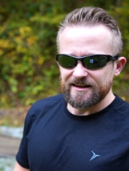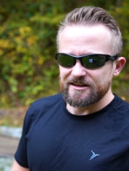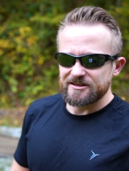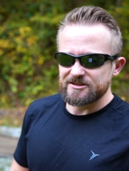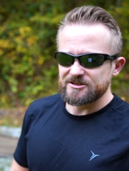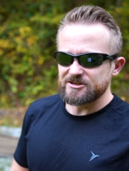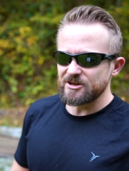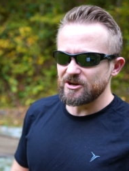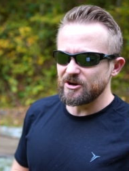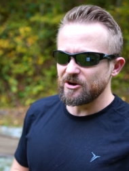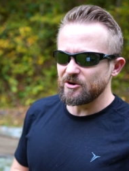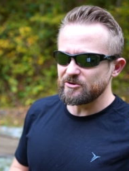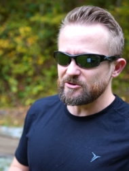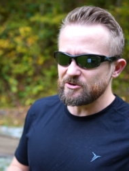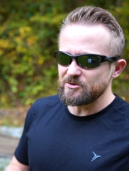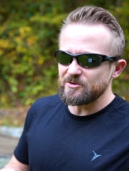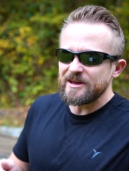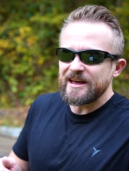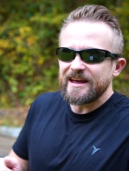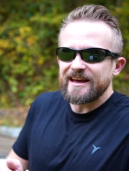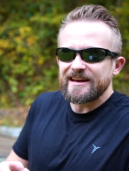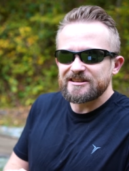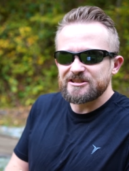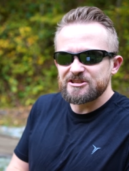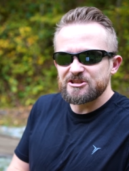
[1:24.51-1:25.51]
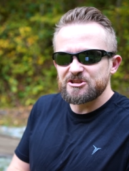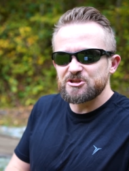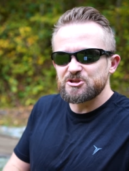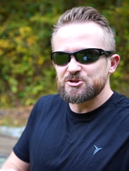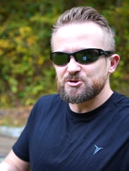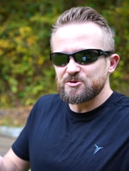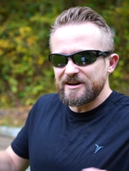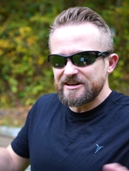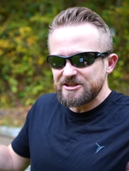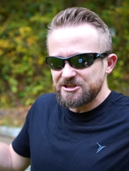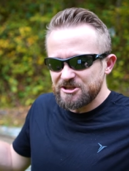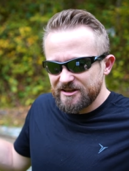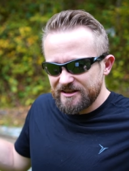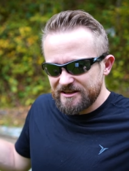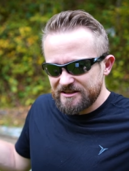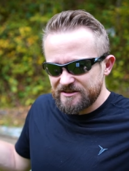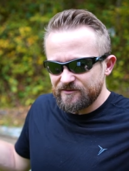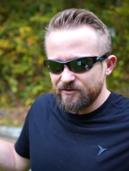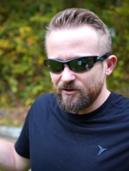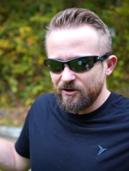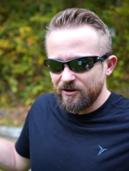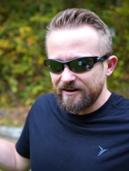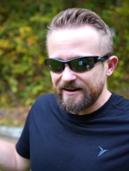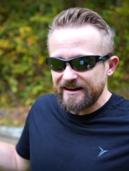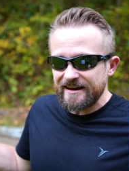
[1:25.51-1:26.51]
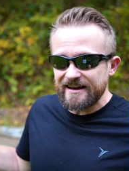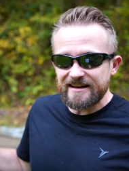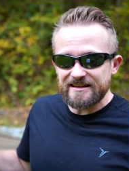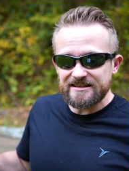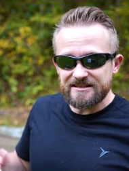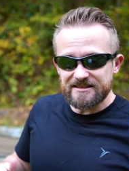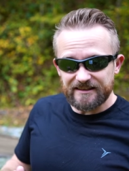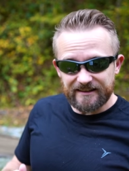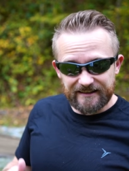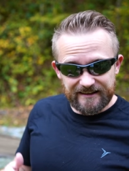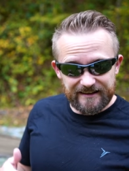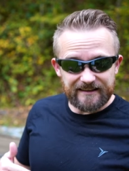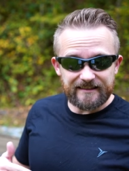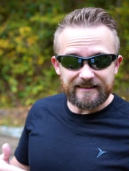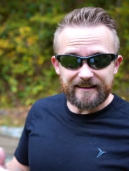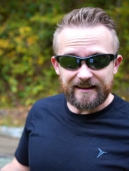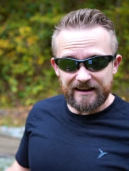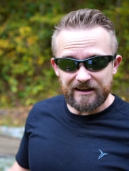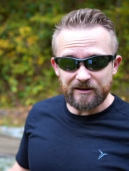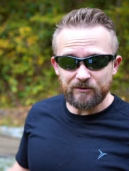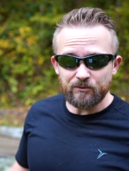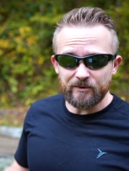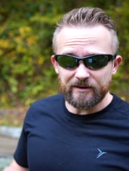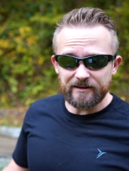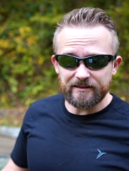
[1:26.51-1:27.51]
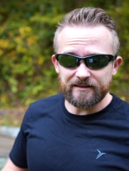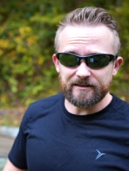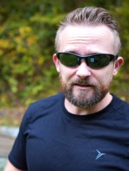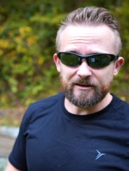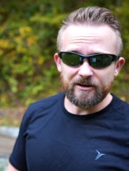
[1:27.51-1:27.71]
so you can stretch it as far as length and width